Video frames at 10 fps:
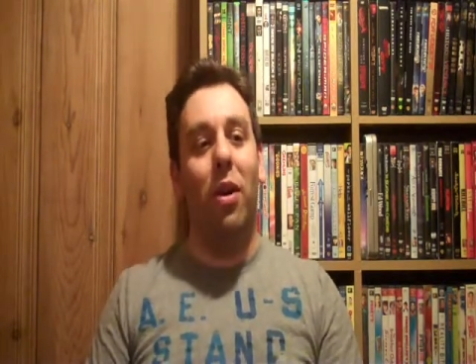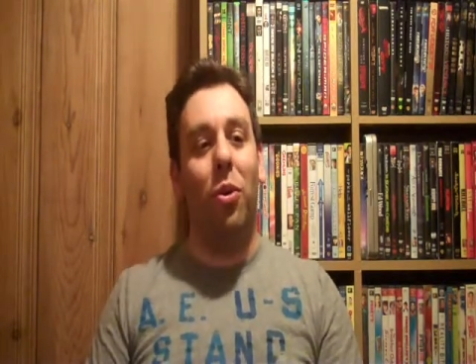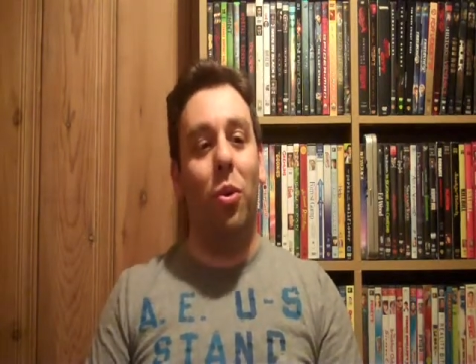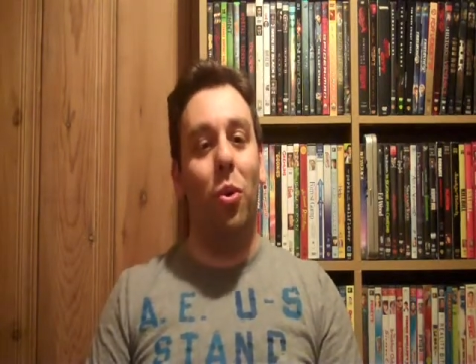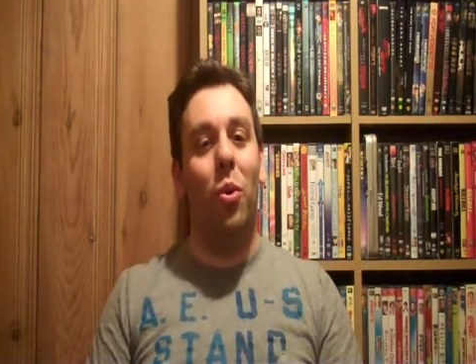
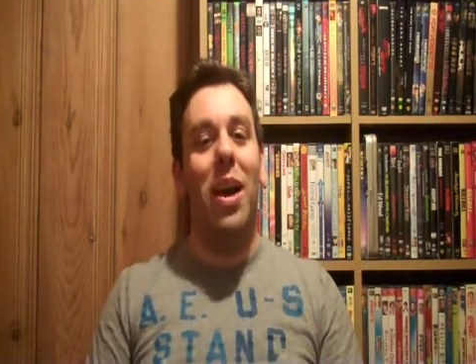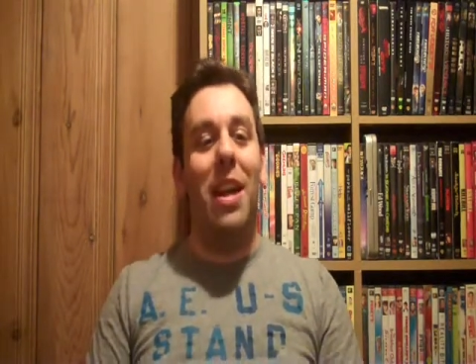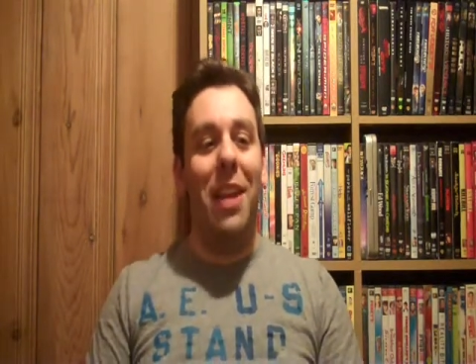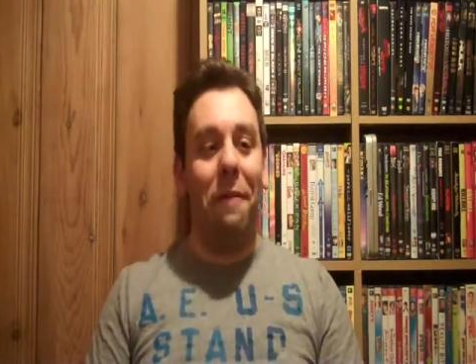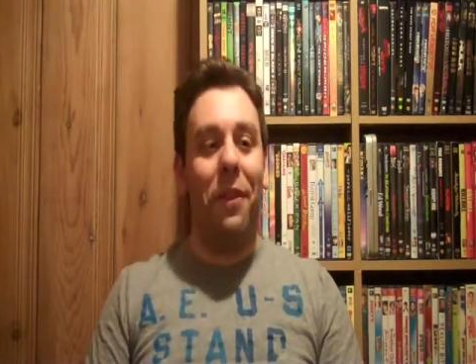who
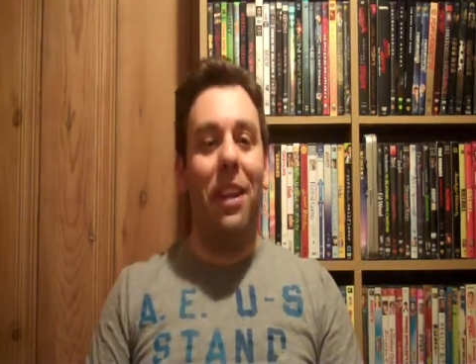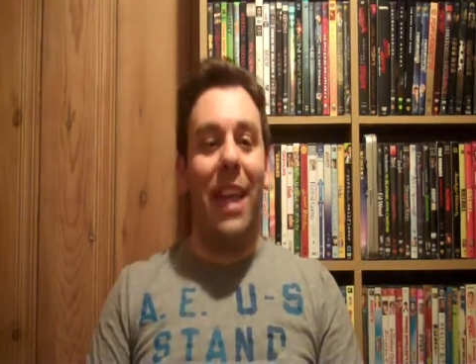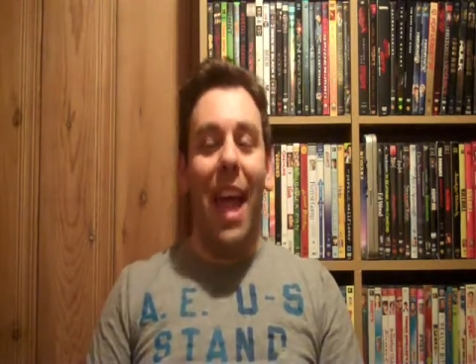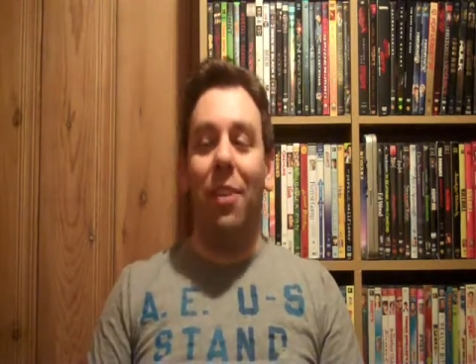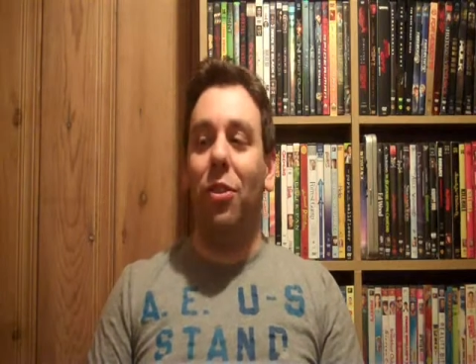
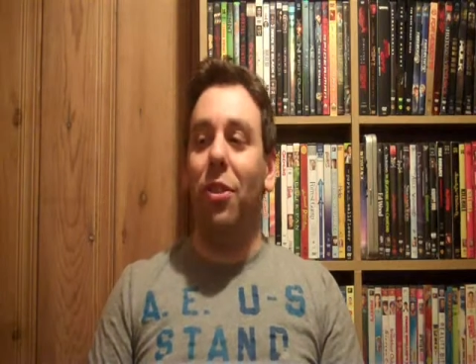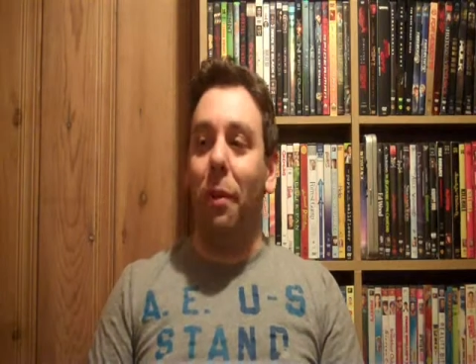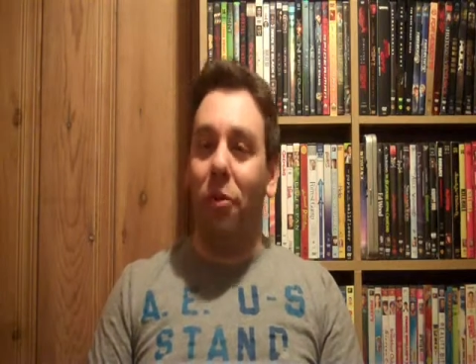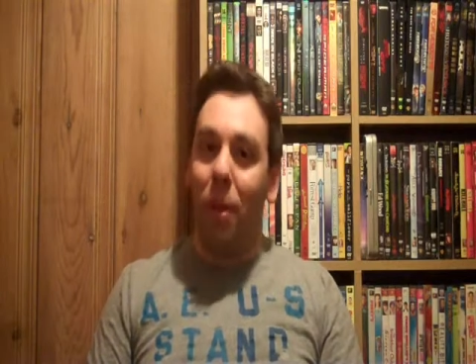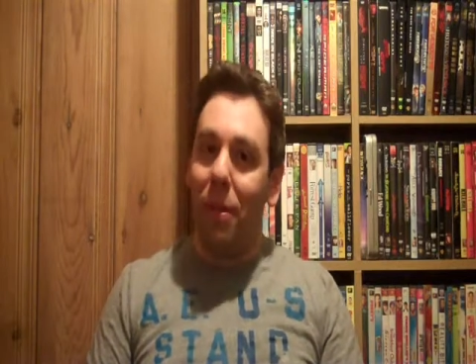definitely has
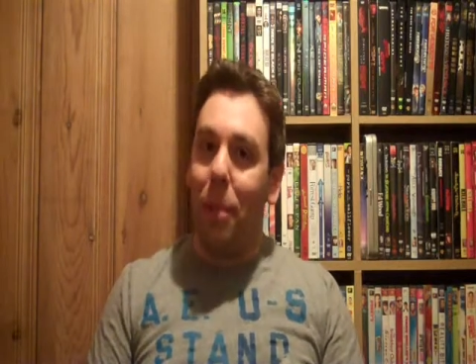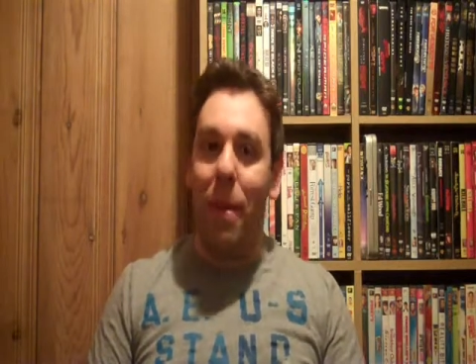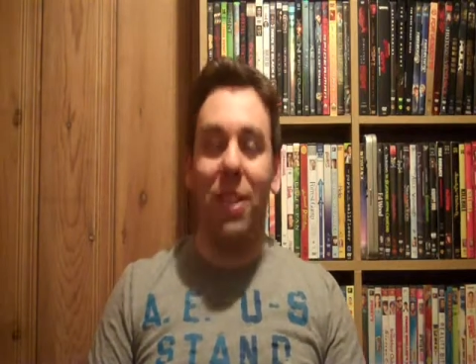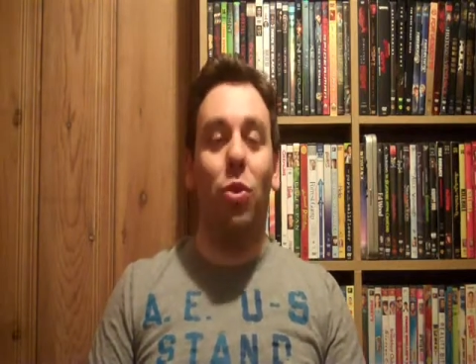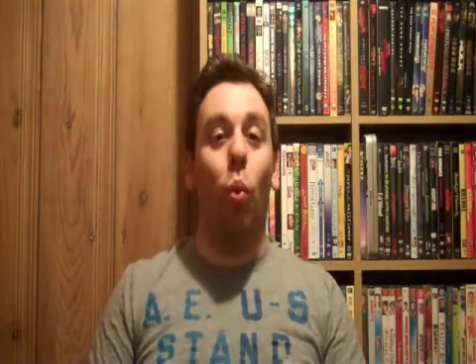the, some of the
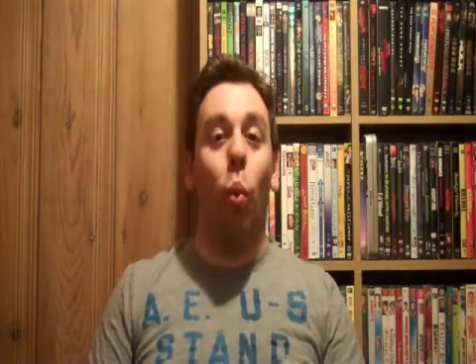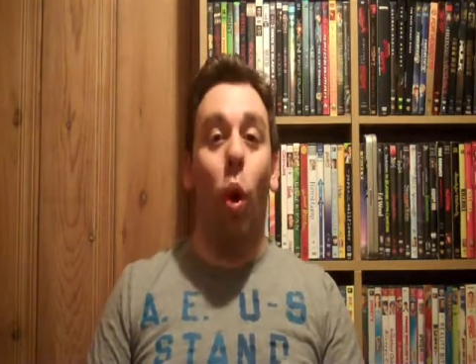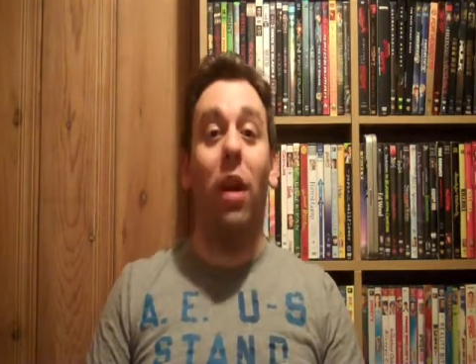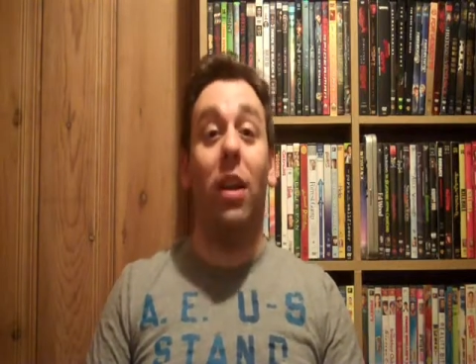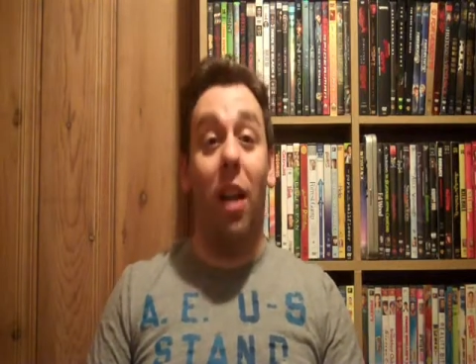best
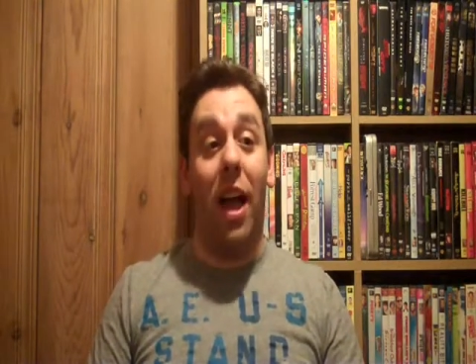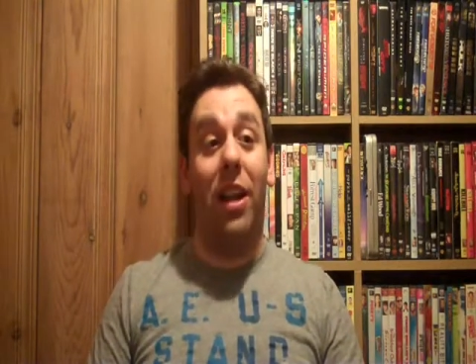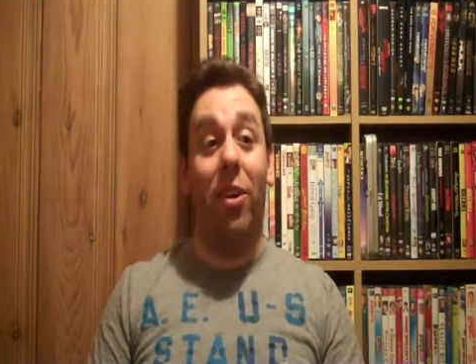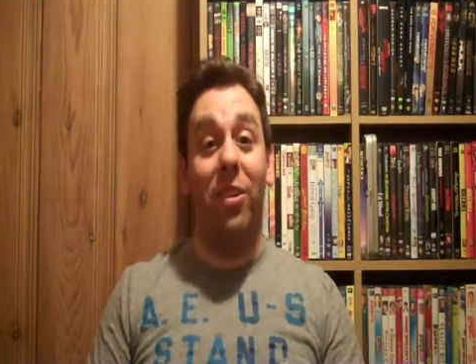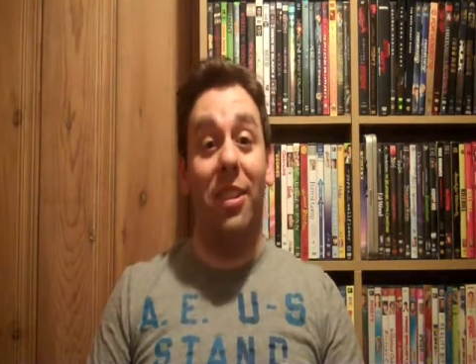
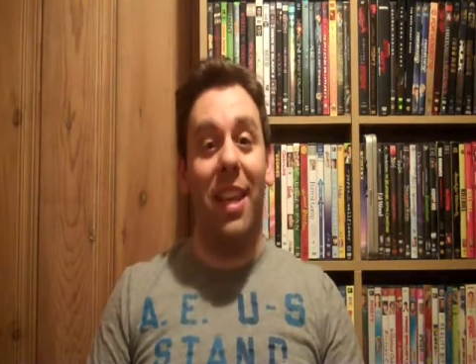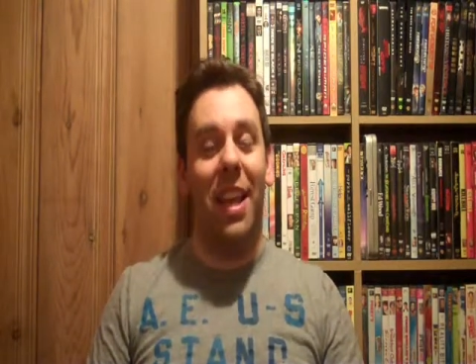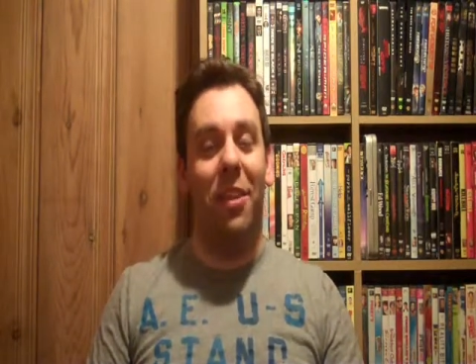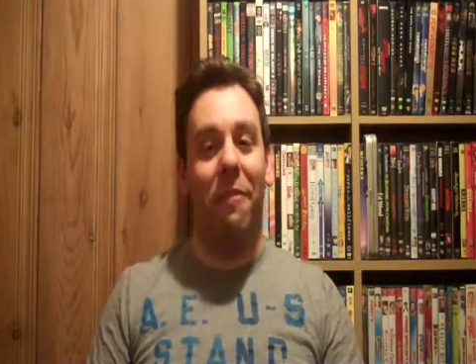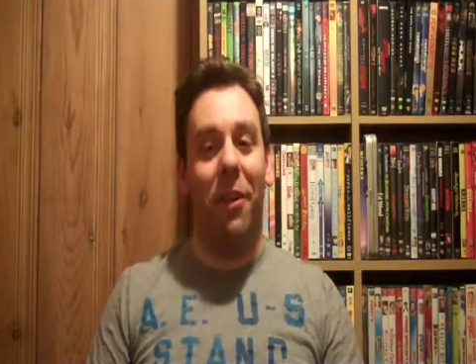one-liners
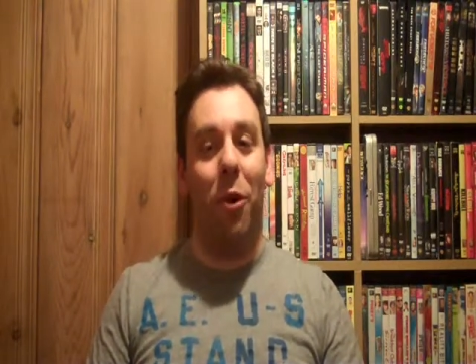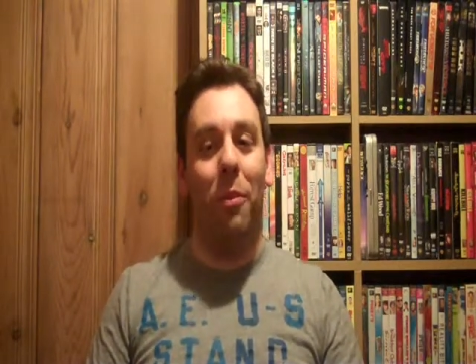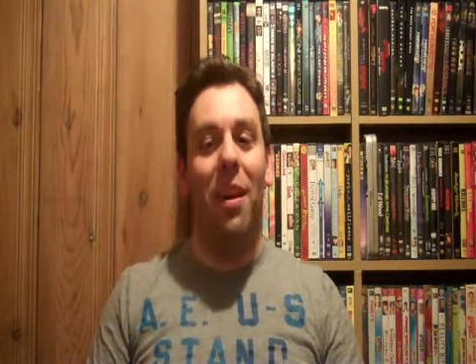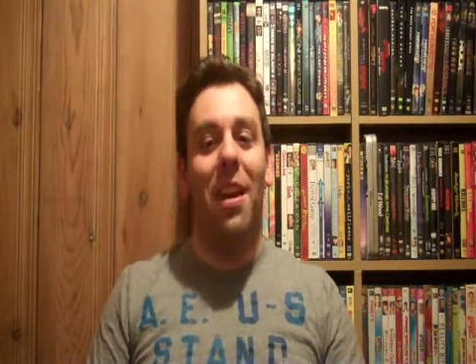in the film.